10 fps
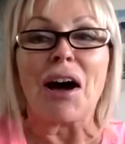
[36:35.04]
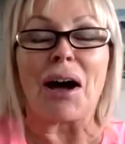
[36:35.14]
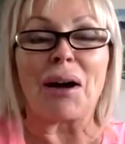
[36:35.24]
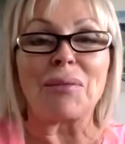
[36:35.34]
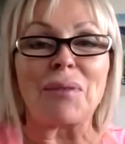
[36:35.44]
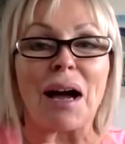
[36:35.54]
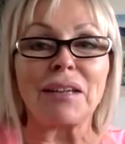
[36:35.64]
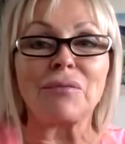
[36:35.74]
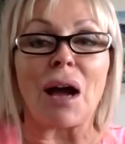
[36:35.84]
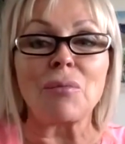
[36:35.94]

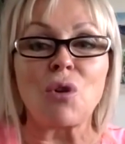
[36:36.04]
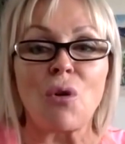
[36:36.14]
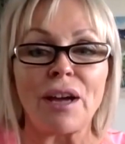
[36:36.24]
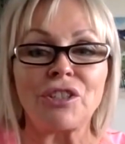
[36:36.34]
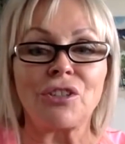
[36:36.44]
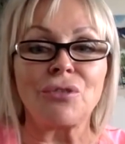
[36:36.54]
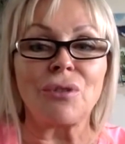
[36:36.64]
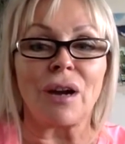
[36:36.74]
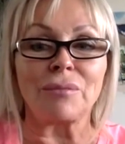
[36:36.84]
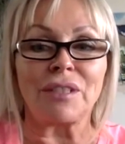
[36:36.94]
I'm going to
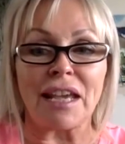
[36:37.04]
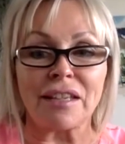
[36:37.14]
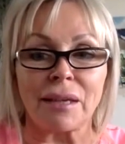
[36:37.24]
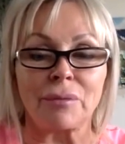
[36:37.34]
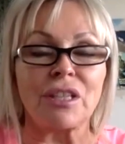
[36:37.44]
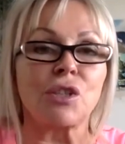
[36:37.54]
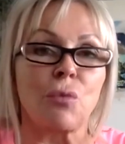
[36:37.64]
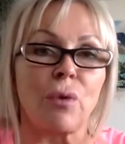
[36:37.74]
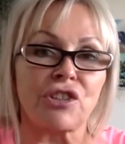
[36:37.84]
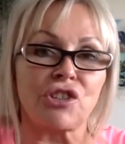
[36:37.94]
take some of these
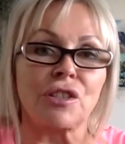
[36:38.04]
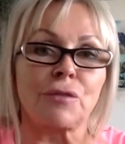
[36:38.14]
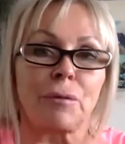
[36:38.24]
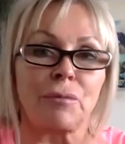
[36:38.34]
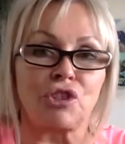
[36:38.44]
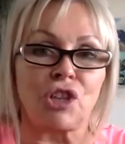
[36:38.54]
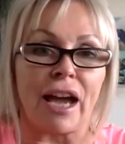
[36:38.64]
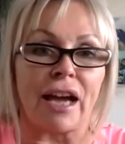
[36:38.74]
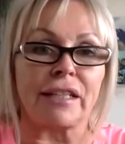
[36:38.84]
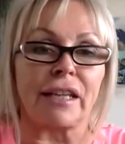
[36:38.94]
questions from the
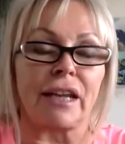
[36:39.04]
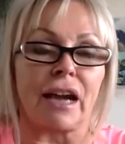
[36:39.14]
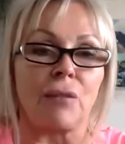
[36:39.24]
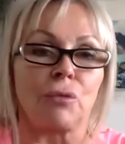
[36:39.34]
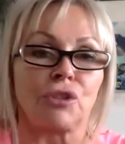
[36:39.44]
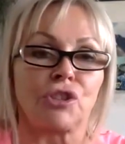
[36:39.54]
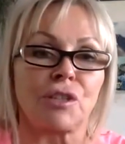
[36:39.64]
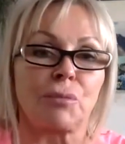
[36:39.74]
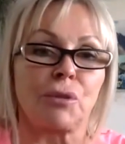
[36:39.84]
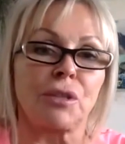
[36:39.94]
chat, and I will
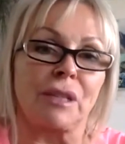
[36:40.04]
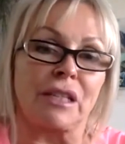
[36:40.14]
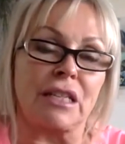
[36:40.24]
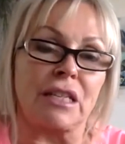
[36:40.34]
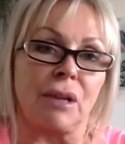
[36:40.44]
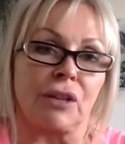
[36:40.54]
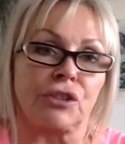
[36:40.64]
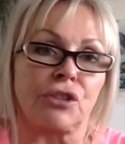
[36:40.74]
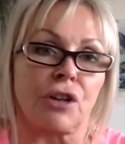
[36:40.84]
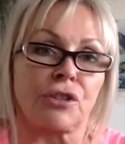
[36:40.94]
just put them in an email
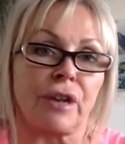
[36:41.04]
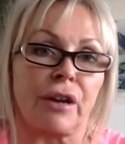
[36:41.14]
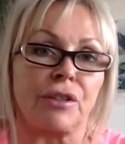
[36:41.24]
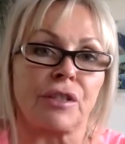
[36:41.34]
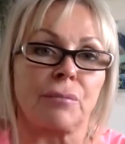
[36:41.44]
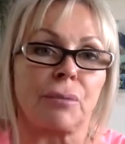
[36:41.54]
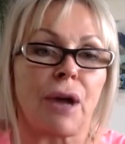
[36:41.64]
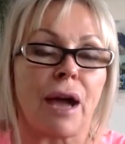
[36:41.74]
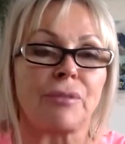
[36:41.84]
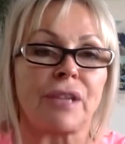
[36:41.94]
to Dr. Ahrens, and
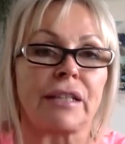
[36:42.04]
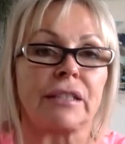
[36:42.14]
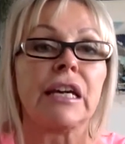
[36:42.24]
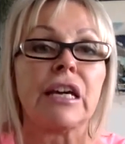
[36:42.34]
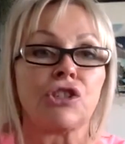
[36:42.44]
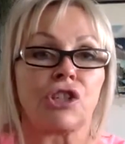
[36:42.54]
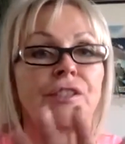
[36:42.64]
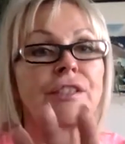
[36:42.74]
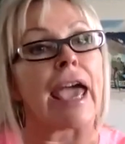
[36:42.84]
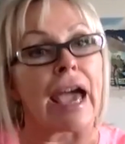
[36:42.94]
perhaps I can
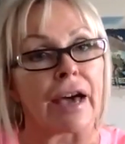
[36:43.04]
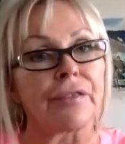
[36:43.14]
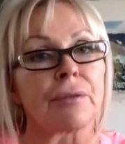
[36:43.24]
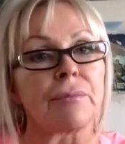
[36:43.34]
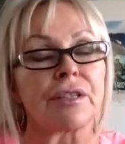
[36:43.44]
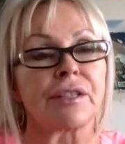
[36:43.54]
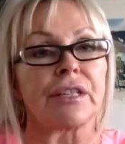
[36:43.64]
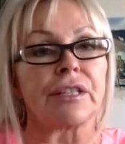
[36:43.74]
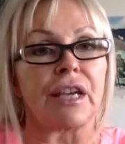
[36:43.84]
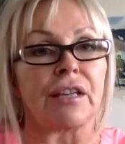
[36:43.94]
just add them as an
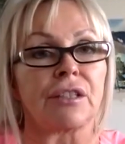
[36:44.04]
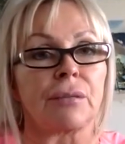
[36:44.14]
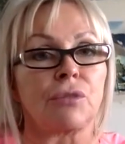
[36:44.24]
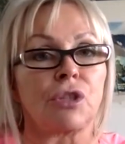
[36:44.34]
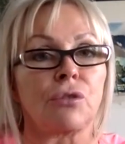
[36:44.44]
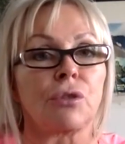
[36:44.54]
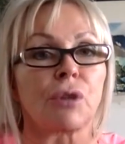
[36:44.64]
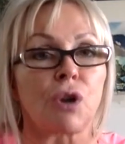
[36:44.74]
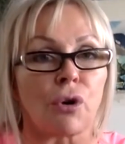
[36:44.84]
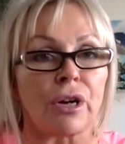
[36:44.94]
addendum to the
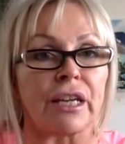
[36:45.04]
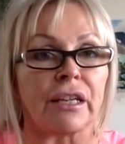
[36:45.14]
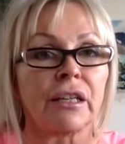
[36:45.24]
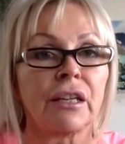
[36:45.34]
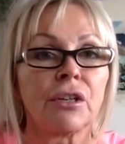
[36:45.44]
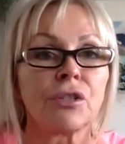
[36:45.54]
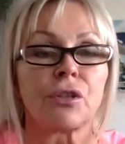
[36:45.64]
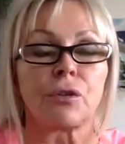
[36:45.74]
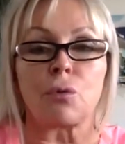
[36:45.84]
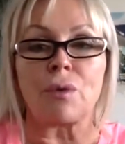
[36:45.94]
recording
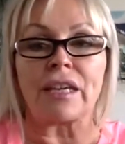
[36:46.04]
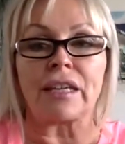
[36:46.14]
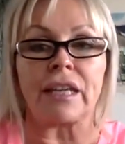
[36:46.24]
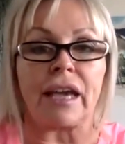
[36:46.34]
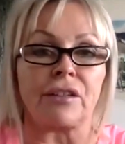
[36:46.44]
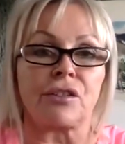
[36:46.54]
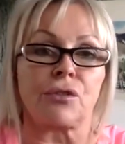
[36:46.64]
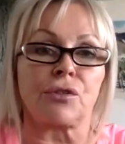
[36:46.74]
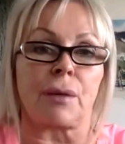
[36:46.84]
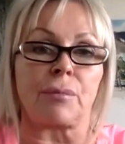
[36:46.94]
so that we can
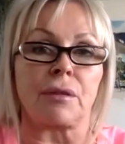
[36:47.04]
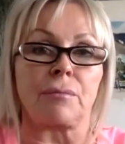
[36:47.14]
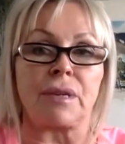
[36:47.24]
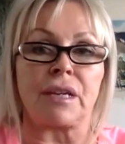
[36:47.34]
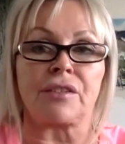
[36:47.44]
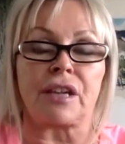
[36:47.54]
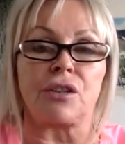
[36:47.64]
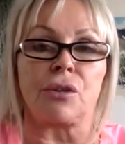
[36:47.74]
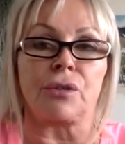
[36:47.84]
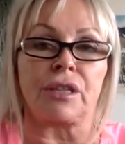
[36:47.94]
answer some of them, because I
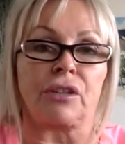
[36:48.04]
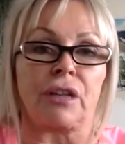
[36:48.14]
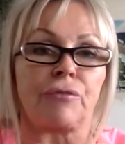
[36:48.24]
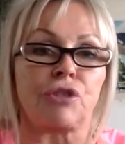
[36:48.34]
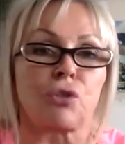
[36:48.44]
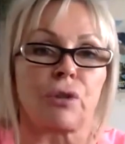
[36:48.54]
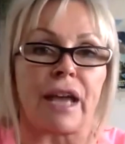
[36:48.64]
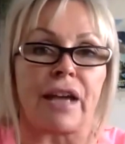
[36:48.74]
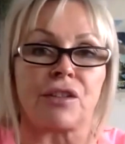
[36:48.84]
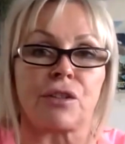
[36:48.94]
know that he'll have a short
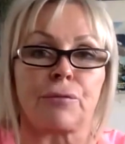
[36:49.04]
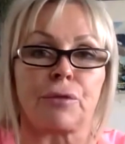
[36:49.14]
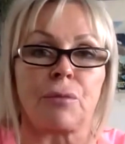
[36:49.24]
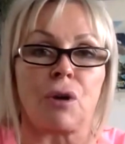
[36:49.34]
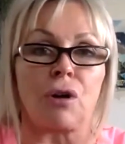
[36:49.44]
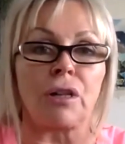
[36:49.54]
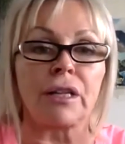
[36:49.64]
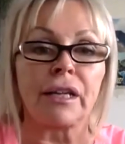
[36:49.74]
answer for them all.